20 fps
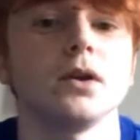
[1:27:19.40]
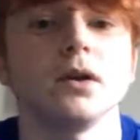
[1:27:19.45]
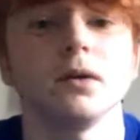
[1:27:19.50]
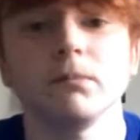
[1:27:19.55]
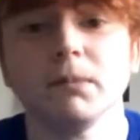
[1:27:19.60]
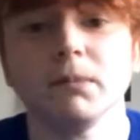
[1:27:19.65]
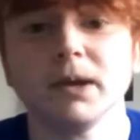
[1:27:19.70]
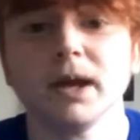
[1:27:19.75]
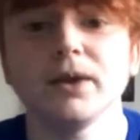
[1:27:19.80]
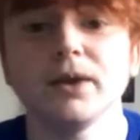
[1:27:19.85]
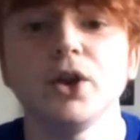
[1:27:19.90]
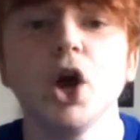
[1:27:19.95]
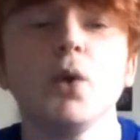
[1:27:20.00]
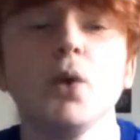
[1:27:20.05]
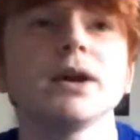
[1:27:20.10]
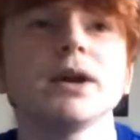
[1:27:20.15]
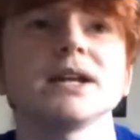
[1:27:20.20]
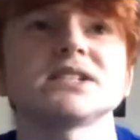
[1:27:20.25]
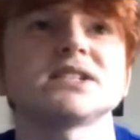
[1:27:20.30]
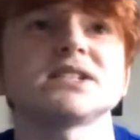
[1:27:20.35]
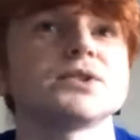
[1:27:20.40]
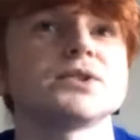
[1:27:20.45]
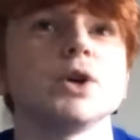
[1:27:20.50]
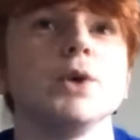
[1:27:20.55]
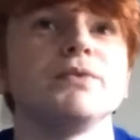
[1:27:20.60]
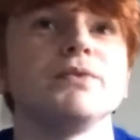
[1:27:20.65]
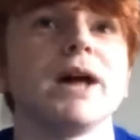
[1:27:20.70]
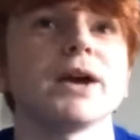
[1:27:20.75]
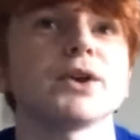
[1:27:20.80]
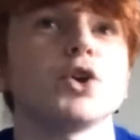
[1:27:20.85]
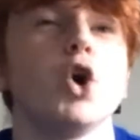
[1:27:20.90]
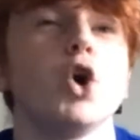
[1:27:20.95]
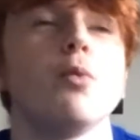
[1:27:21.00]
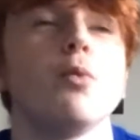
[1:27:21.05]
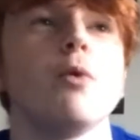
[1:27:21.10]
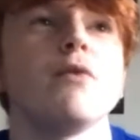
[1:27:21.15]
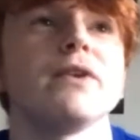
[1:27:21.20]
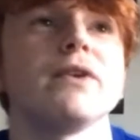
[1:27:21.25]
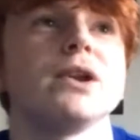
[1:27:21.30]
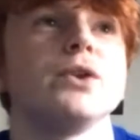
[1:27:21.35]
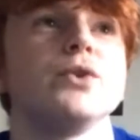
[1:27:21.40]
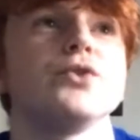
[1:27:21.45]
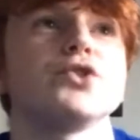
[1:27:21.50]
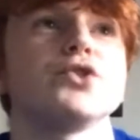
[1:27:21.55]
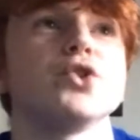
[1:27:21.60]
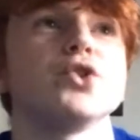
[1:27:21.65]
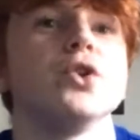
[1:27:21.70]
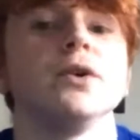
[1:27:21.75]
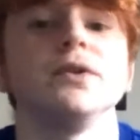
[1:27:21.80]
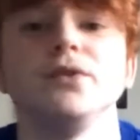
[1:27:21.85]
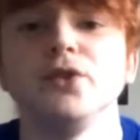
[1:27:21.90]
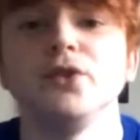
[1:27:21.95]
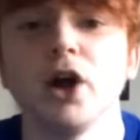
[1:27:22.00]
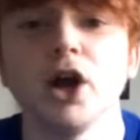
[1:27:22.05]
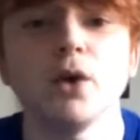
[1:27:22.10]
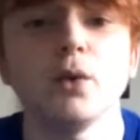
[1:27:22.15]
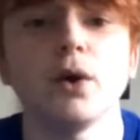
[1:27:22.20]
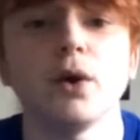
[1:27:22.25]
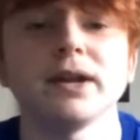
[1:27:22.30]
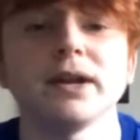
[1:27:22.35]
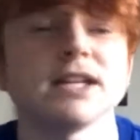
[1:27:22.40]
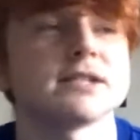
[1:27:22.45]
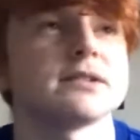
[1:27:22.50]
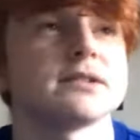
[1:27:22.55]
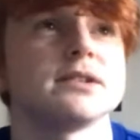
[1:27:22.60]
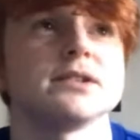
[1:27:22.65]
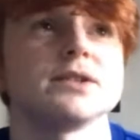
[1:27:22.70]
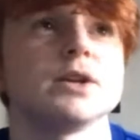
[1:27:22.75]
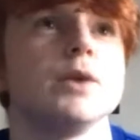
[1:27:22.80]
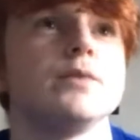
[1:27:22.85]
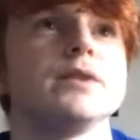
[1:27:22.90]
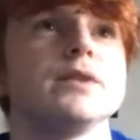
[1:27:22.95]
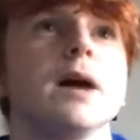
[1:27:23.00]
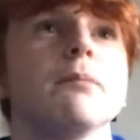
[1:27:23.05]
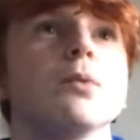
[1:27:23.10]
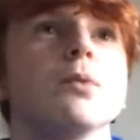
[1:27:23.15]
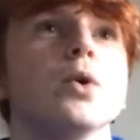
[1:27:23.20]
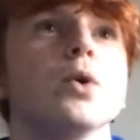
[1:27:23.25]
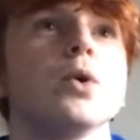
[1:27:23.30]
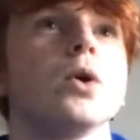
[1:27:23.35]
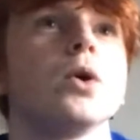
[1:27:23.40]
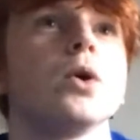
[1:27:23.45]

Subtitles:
But yeah, no one has deserved that goal more than Luke Shaw. No one has deserved that more.